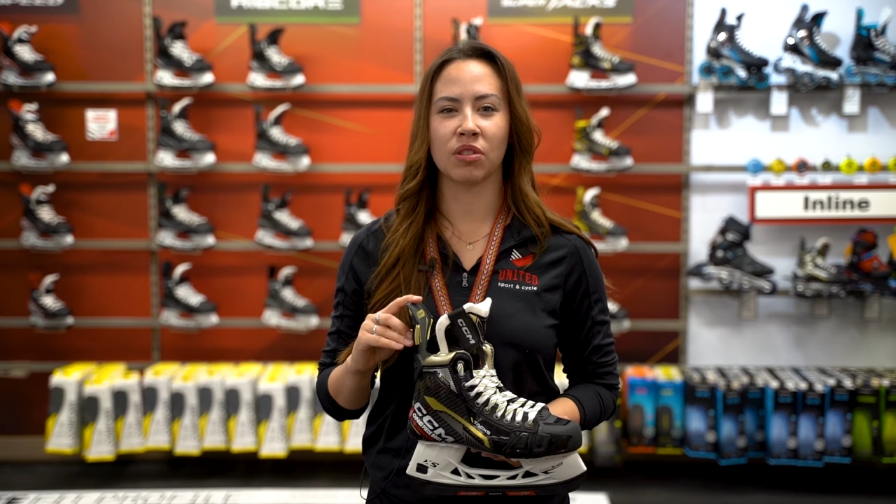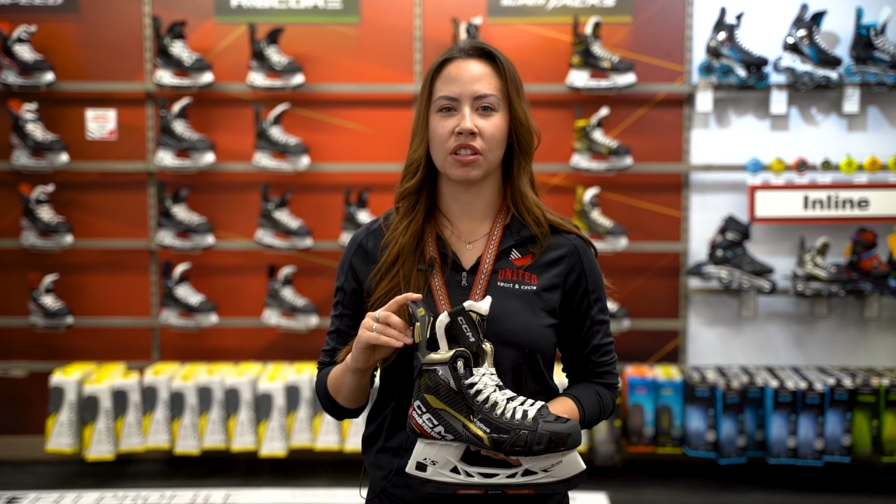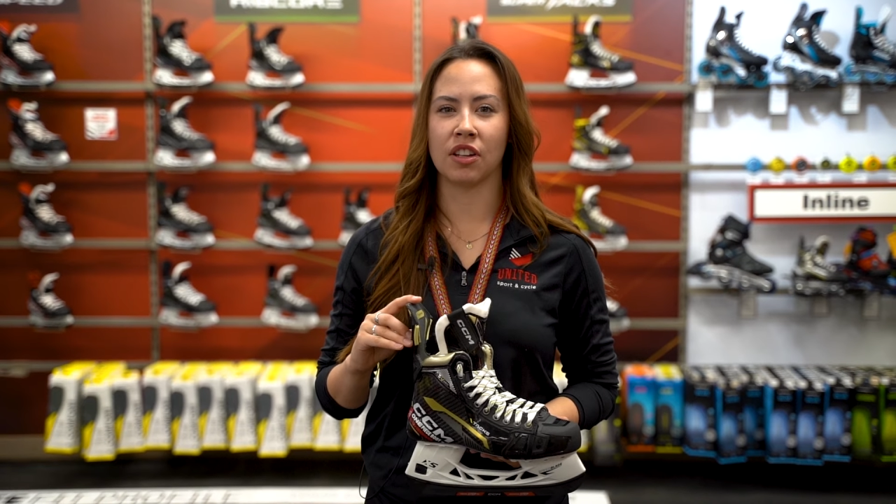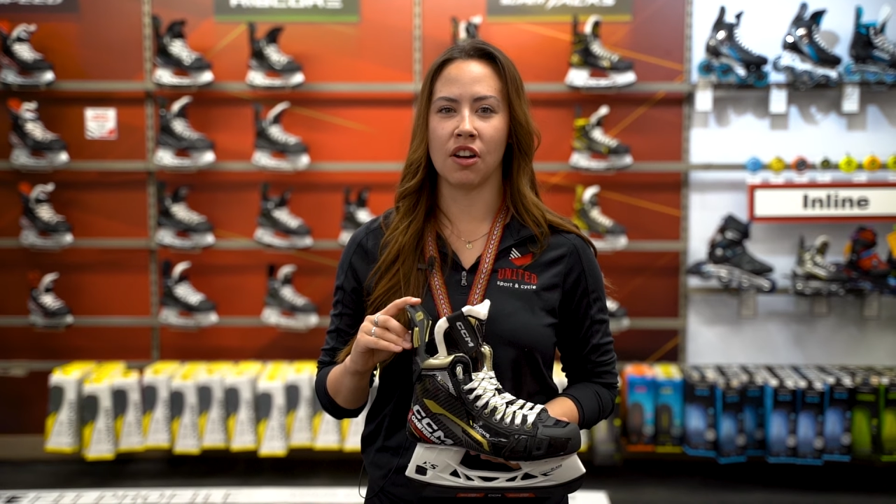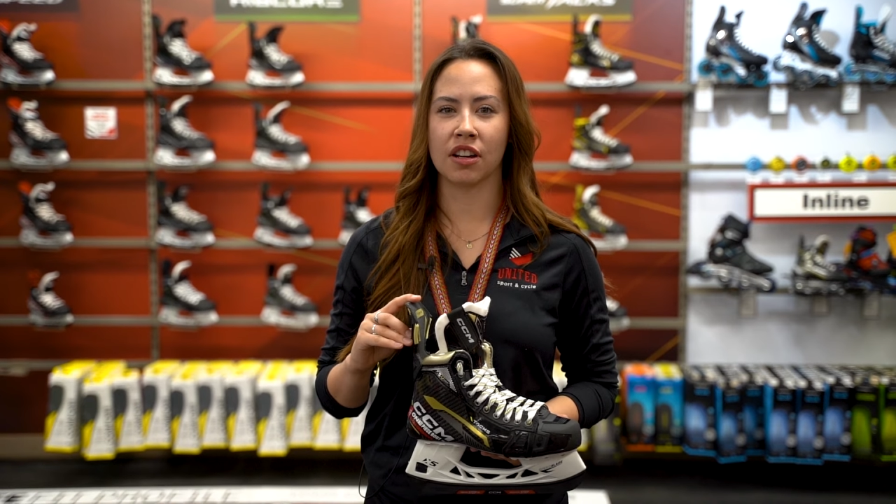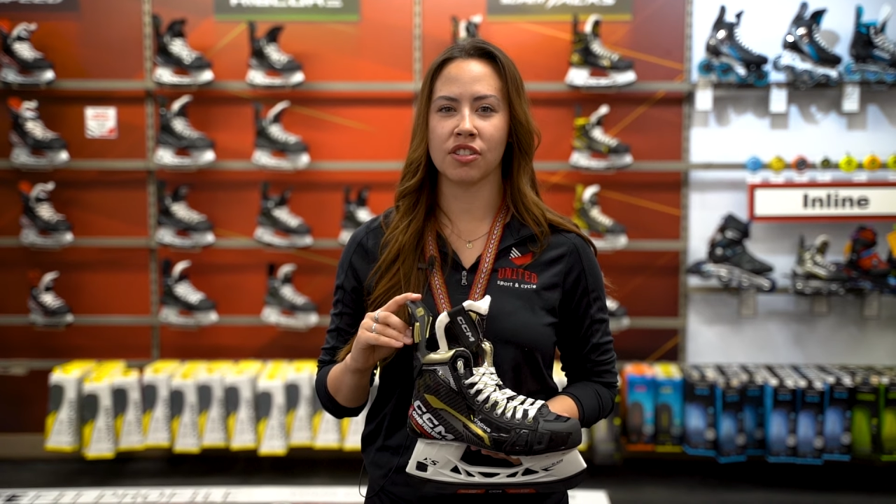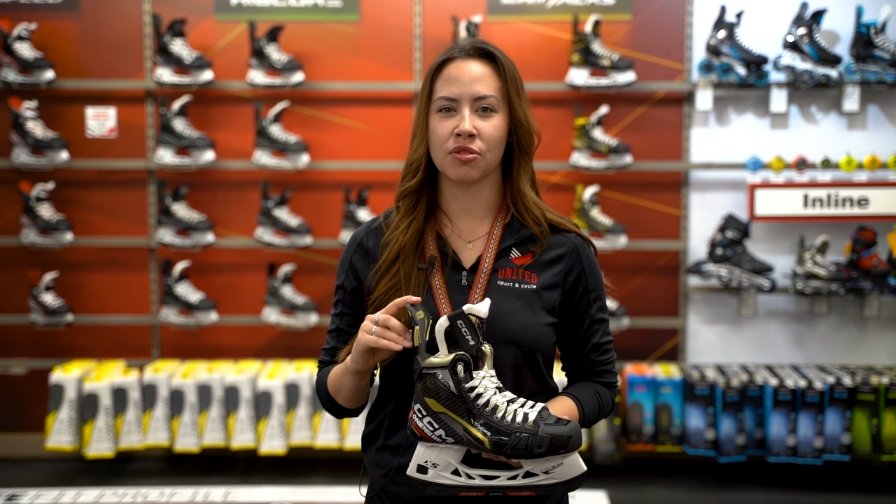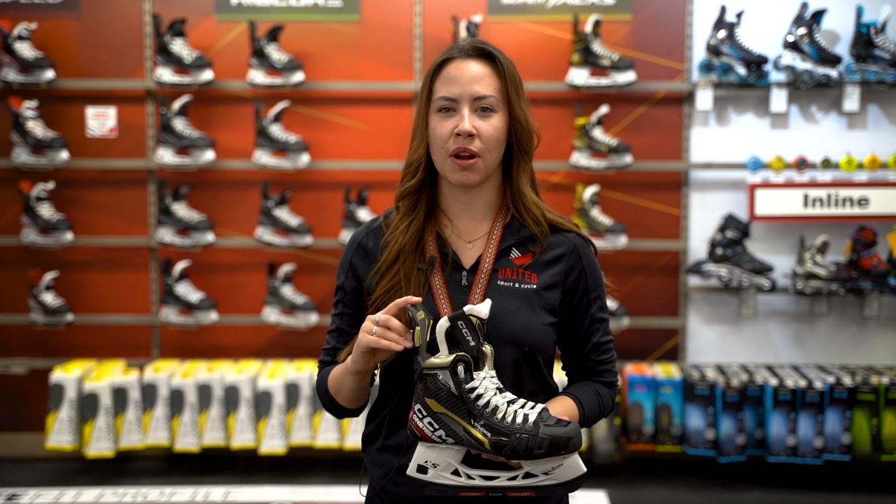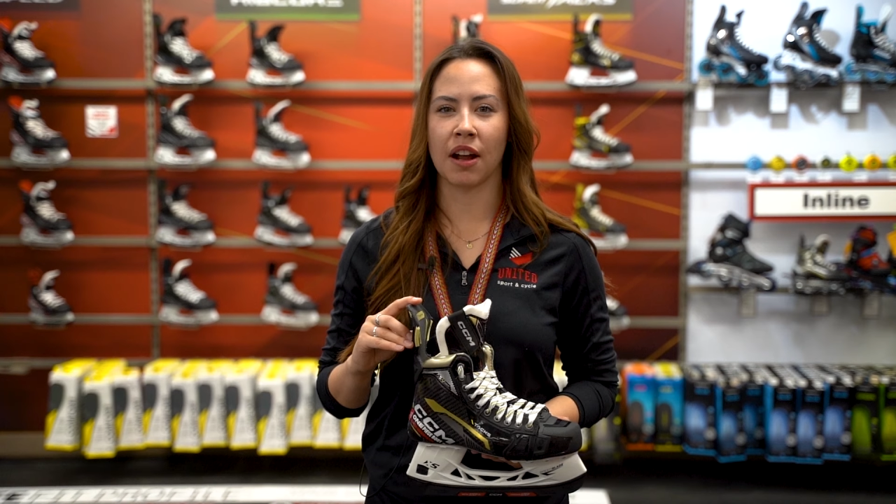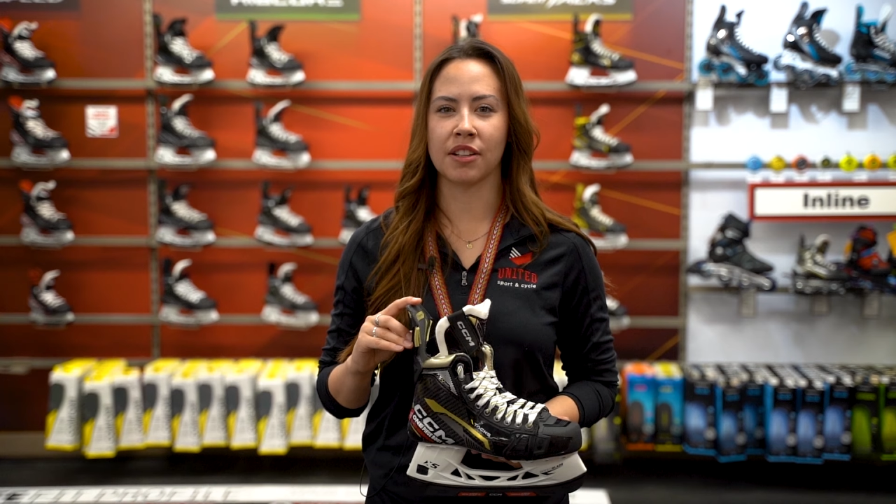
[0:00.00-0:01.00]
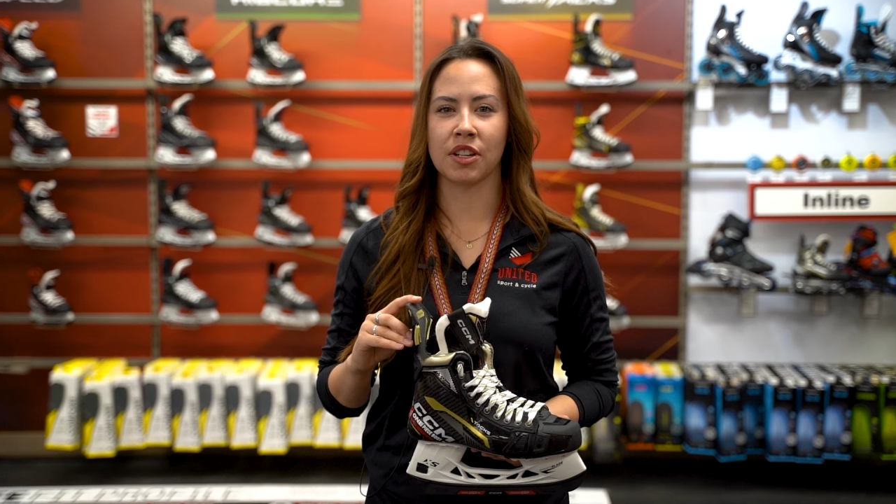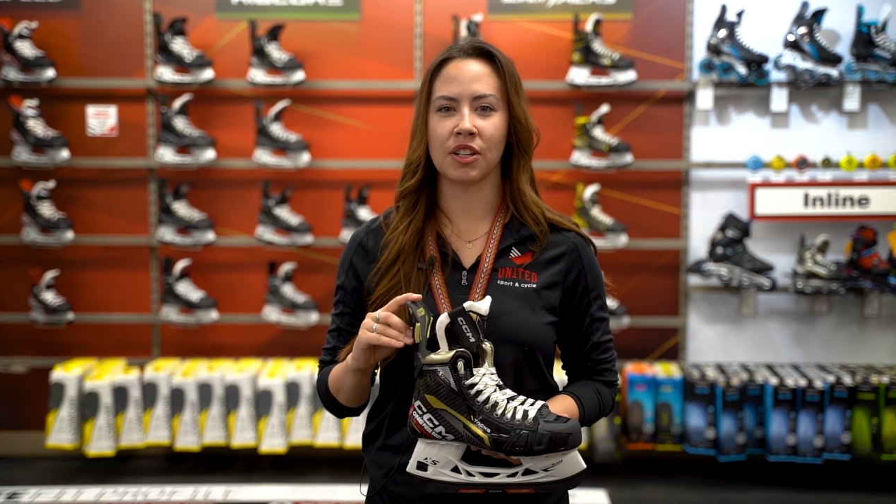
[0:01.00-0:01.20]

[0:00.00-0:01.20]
with the longest strides